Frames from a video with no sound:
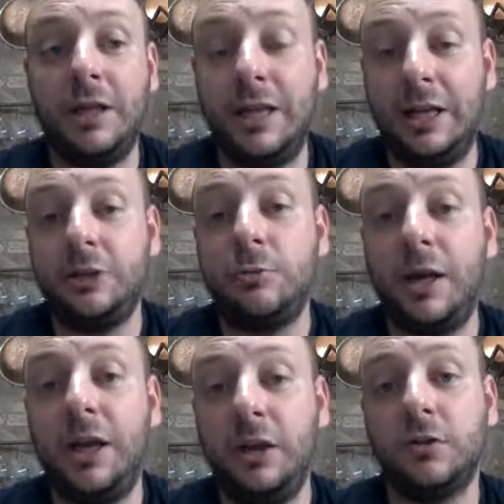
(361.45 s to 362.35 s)
the link to my
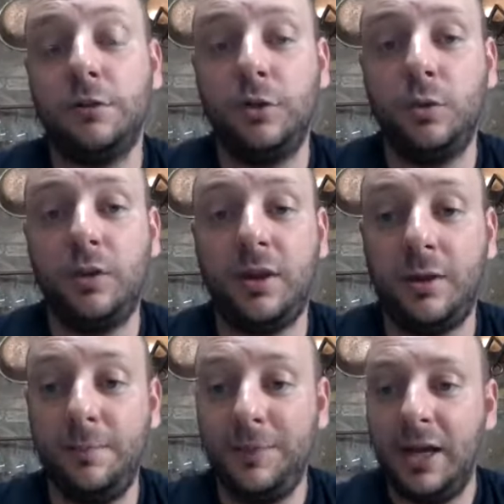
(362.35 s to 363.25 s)
interview with
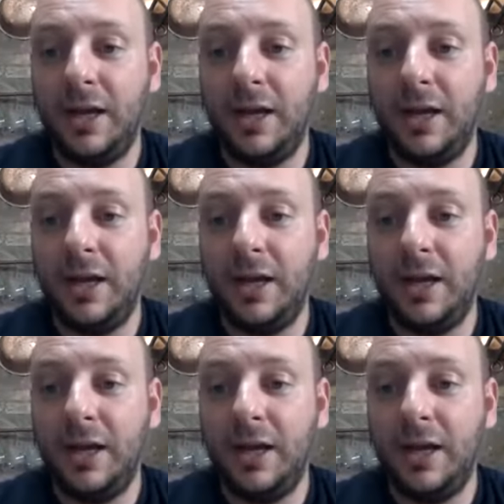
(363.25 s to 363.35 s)
him.